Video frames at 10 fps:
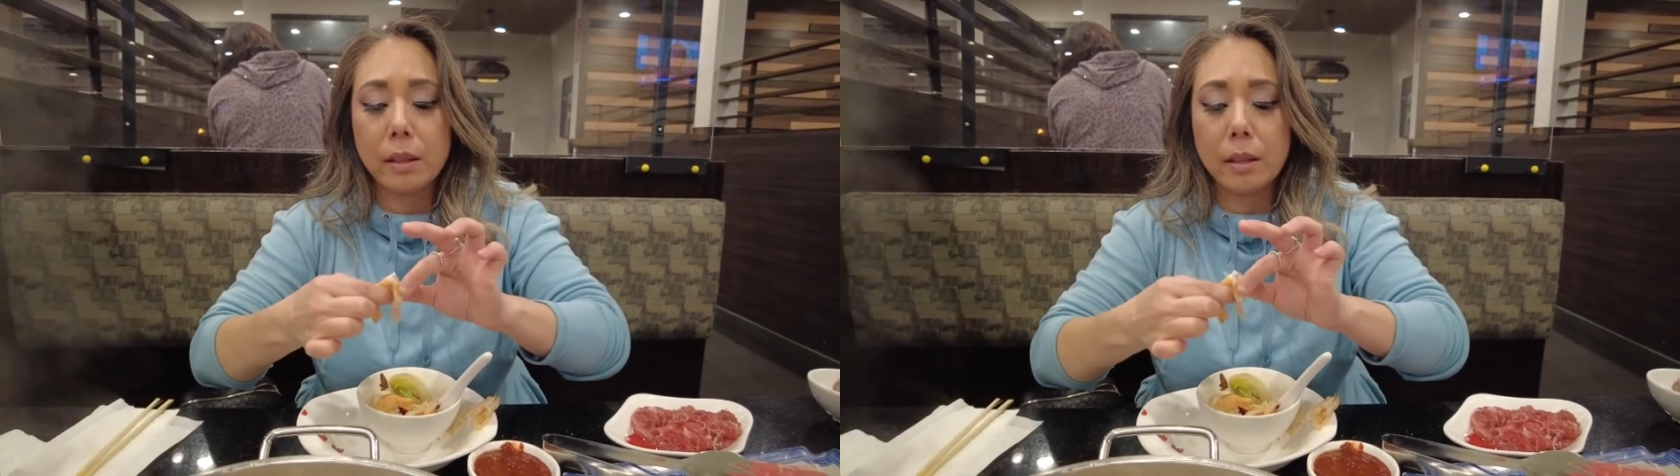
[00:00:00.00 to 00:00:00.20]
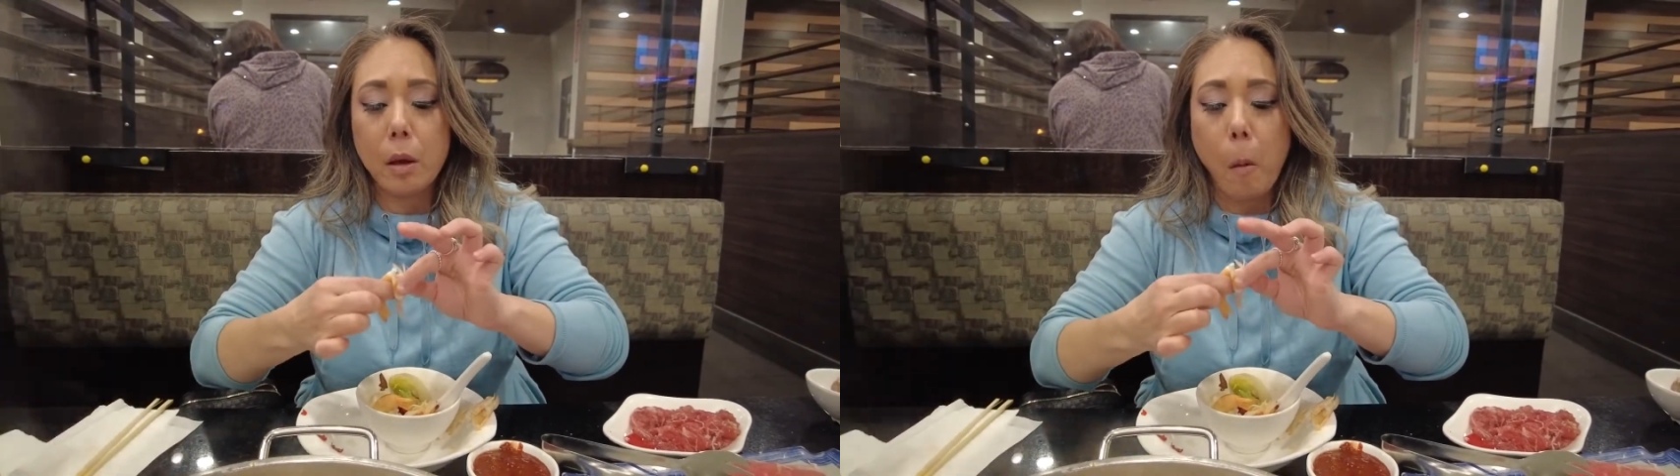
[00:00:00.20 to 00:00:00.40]

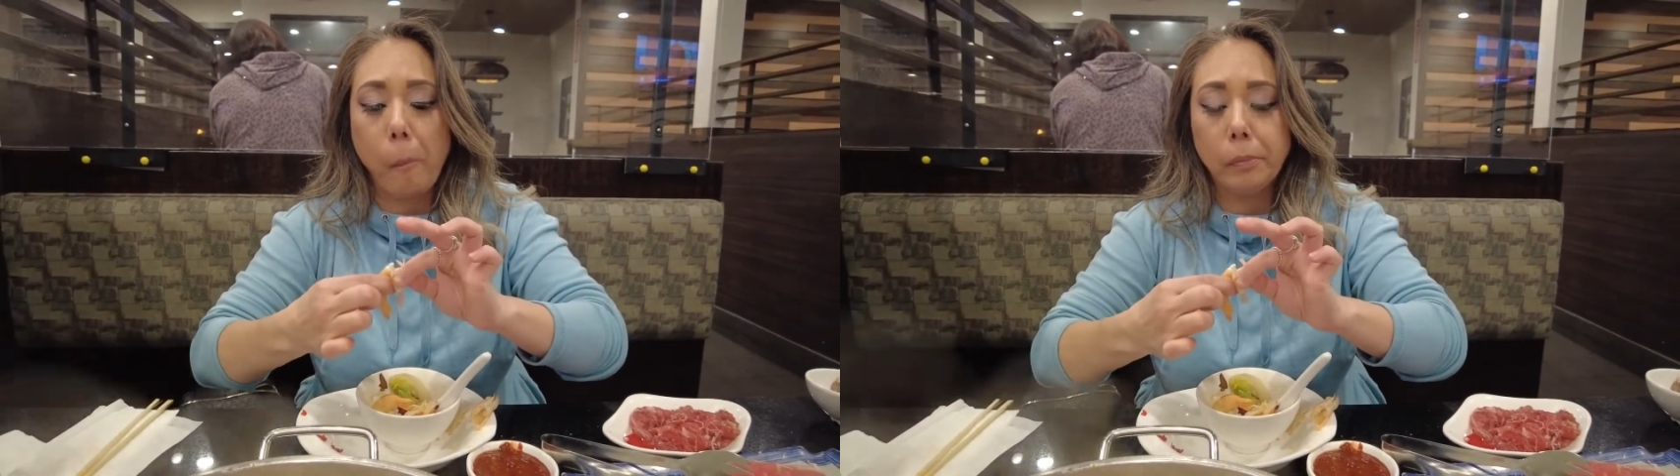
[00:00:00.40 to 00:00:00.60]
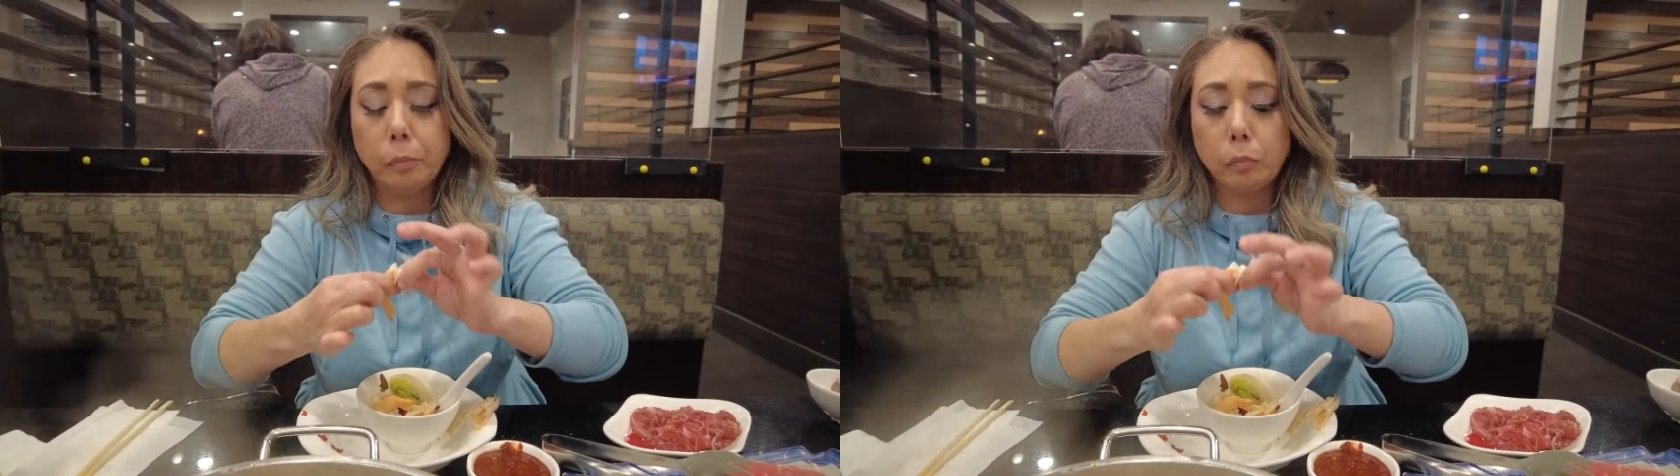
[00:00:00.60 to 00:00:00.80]

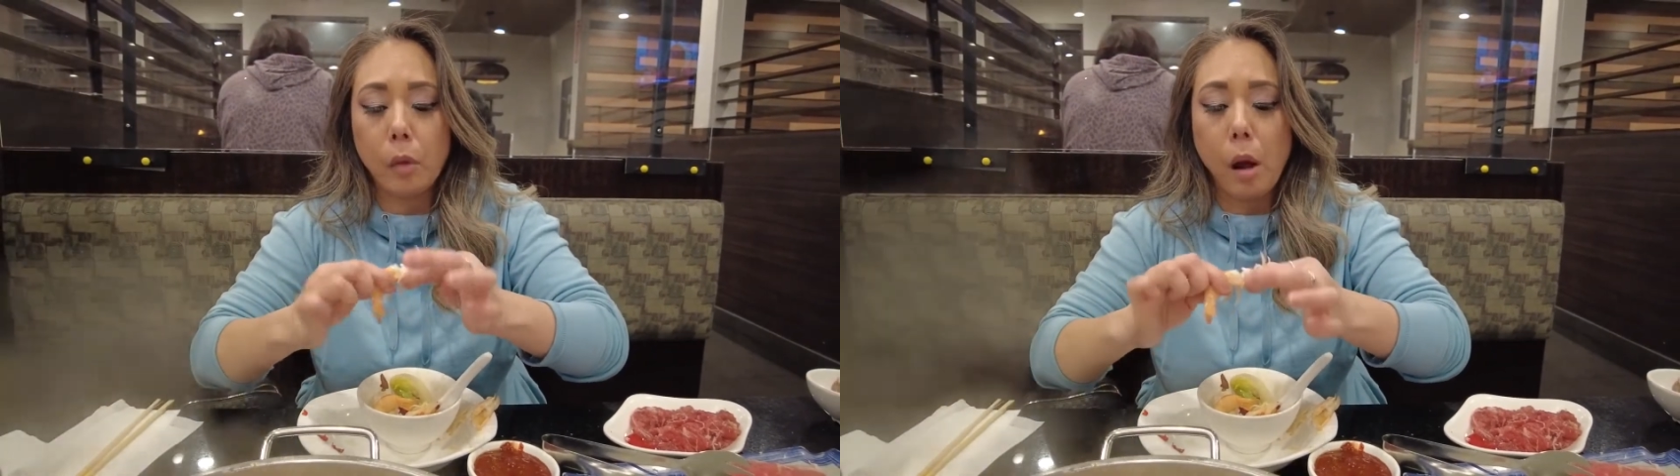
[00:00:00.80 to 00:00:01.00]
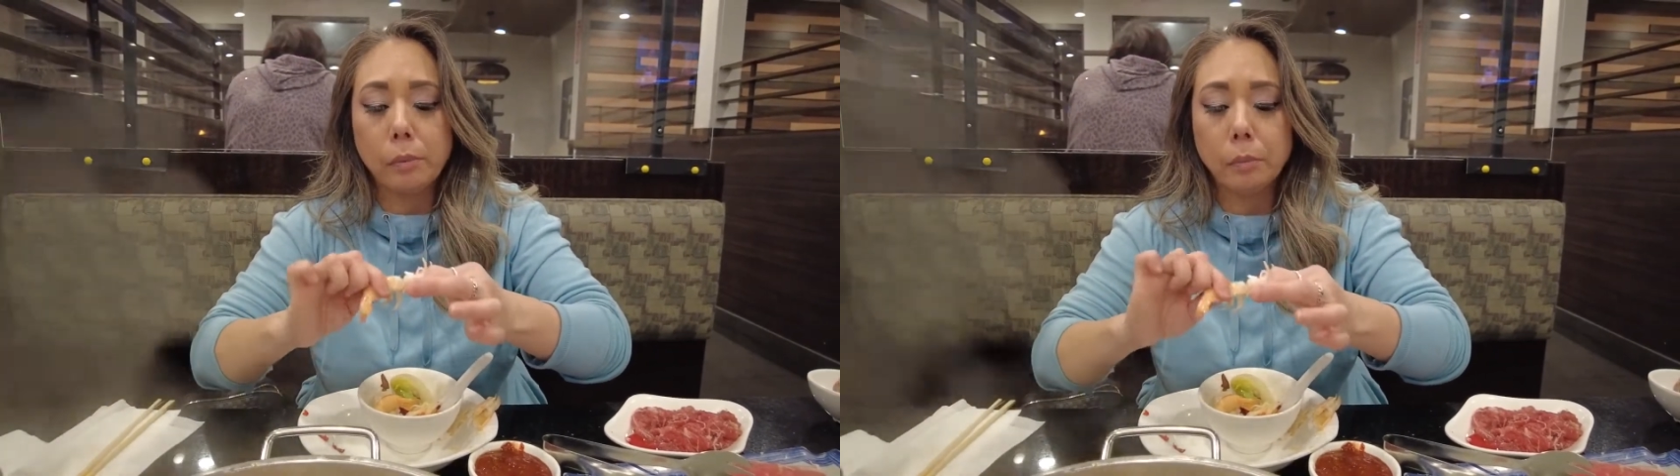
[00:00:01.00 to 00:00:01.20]

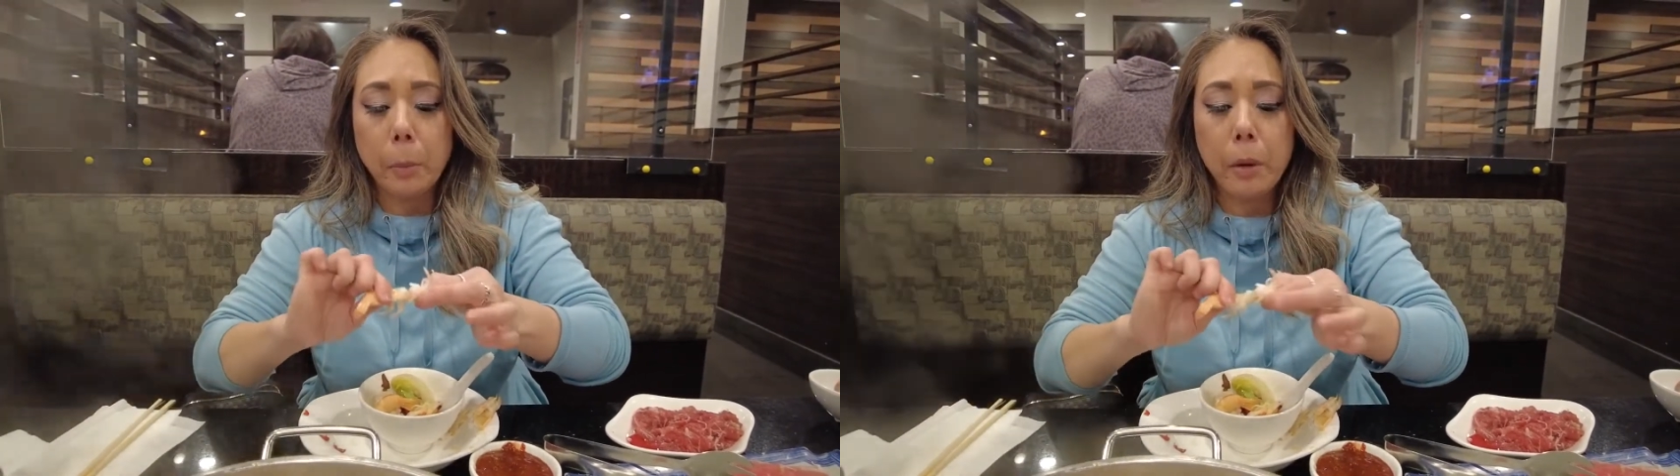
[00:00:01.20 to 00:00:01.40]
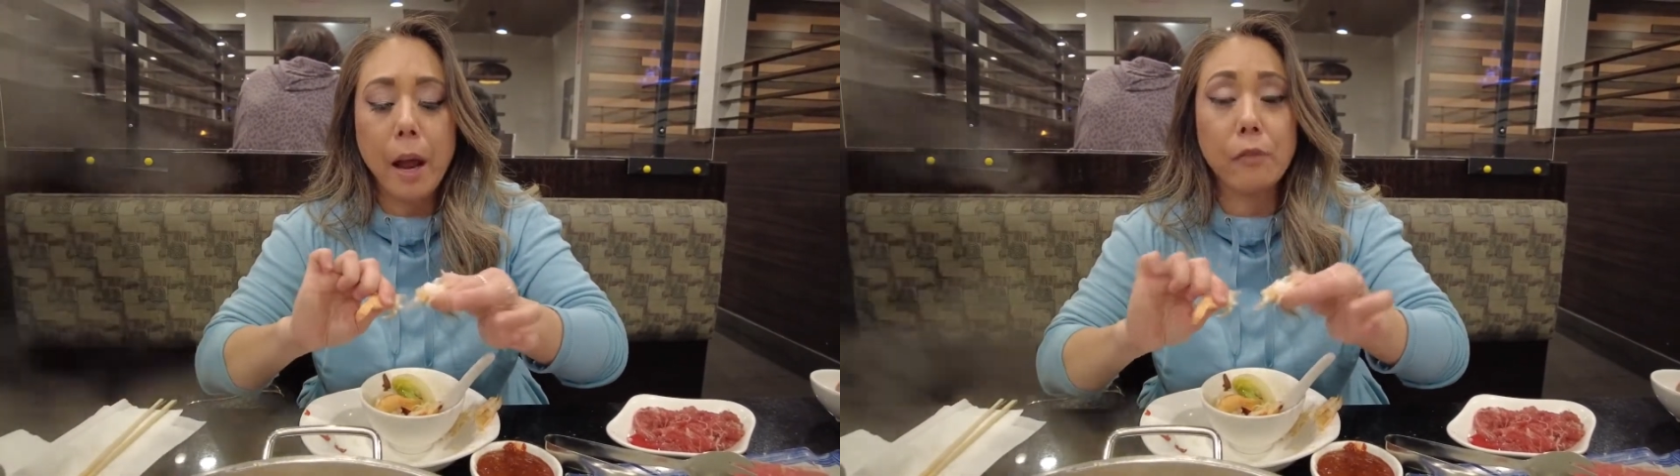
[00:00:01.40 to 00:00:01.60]
I'm
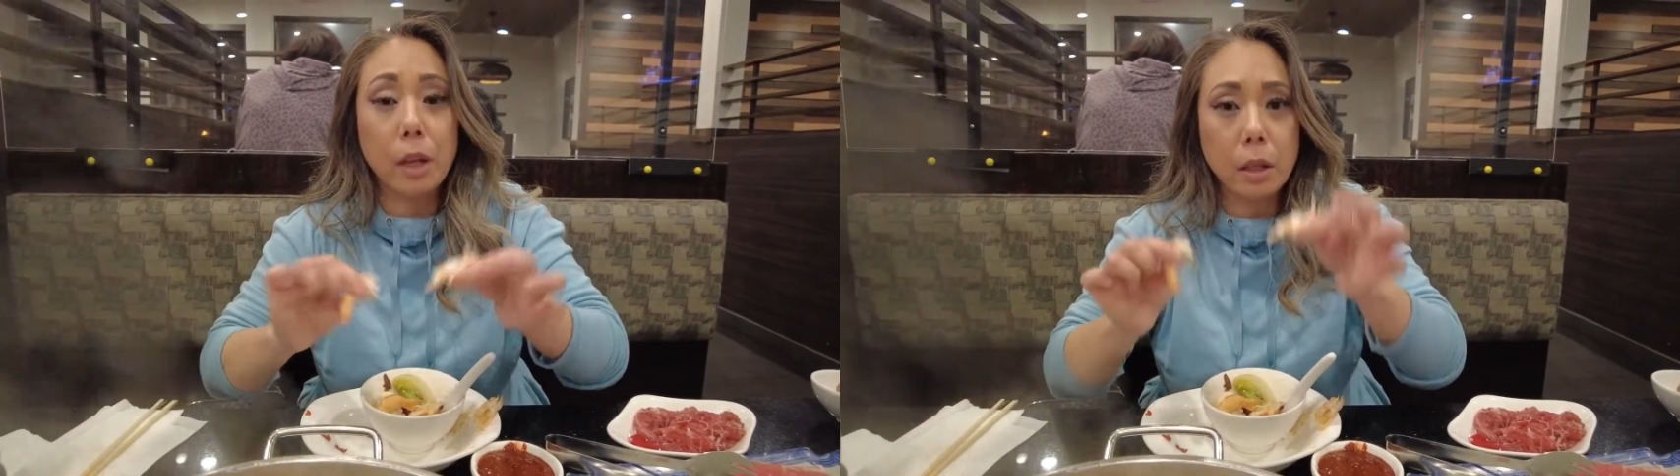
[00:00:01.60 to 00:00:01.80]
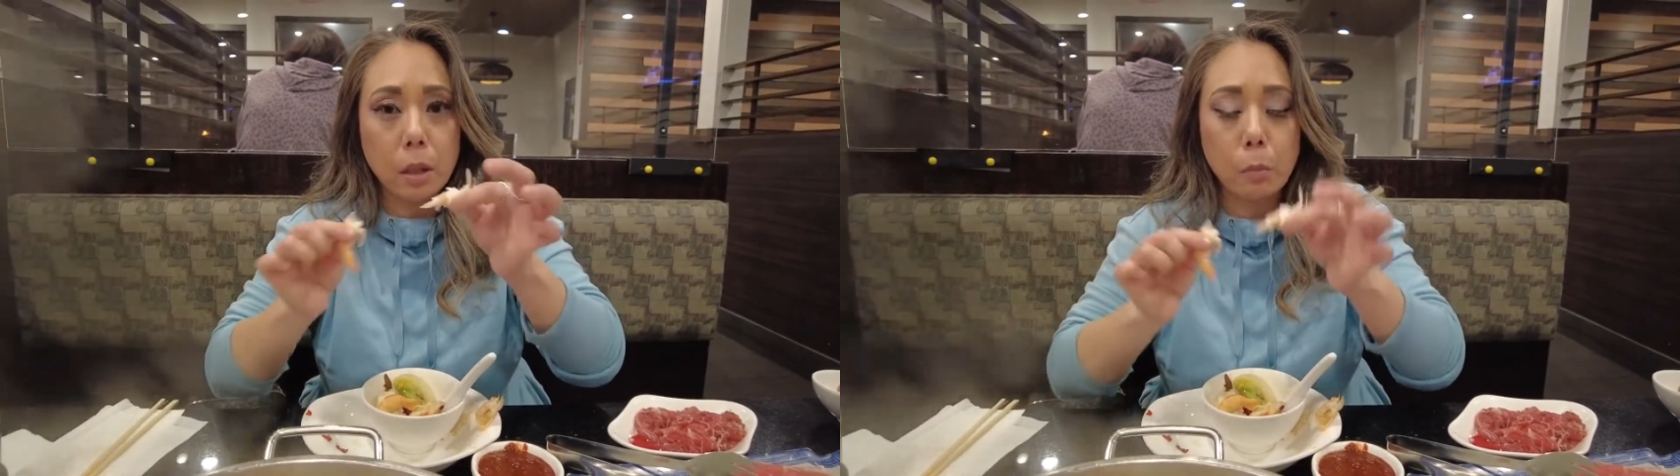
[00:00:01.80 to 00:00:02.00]
gonna have to
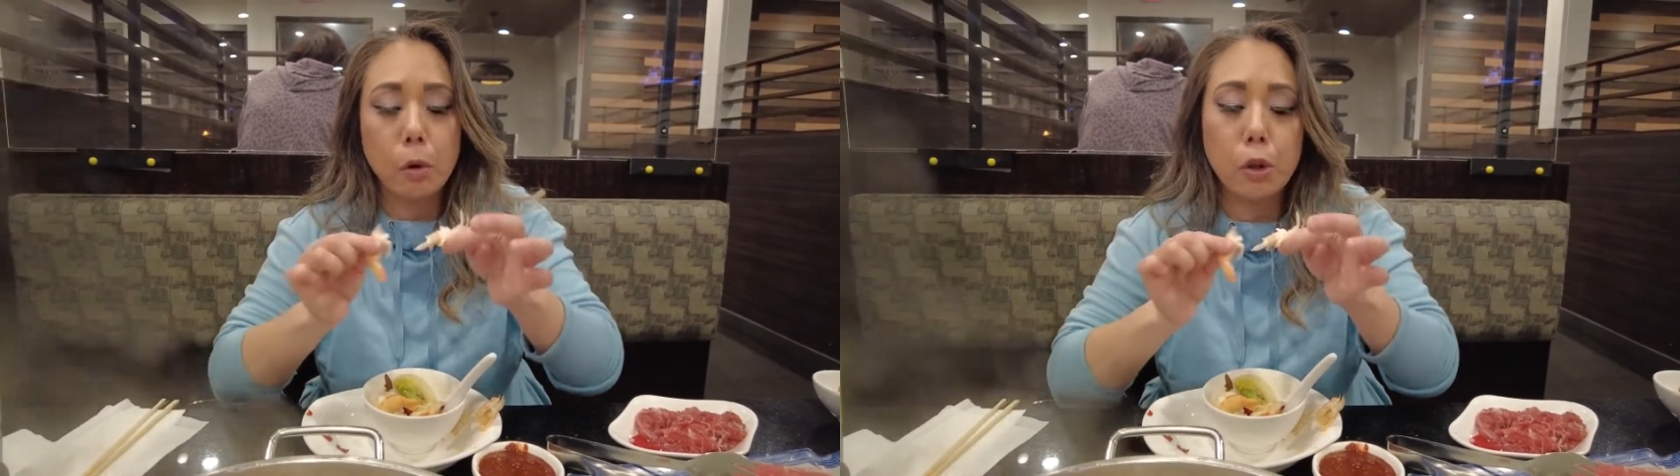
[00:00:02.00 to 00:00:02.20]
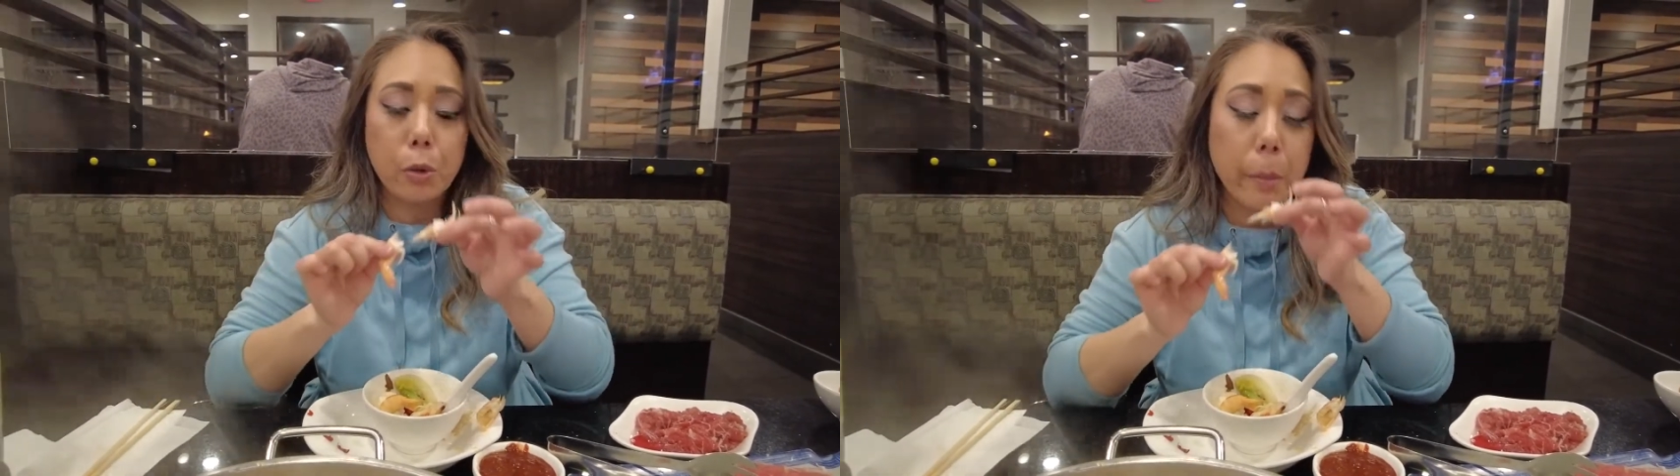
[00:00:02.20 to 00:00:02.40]
get some more
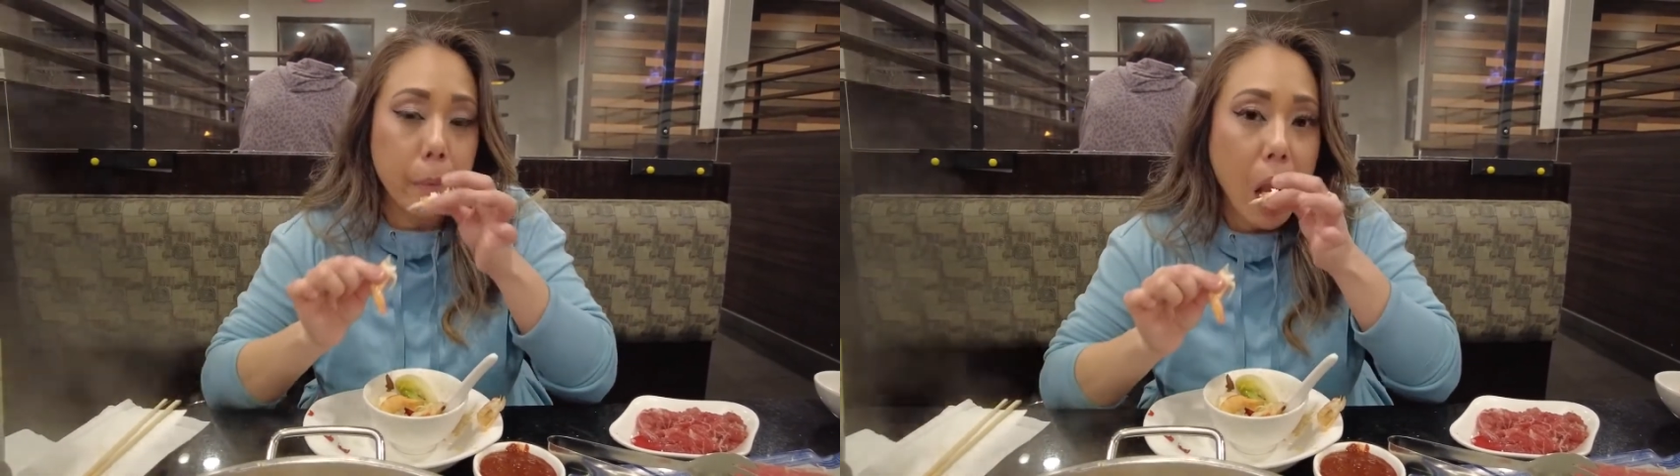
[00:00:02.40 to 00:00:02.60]
shrimp.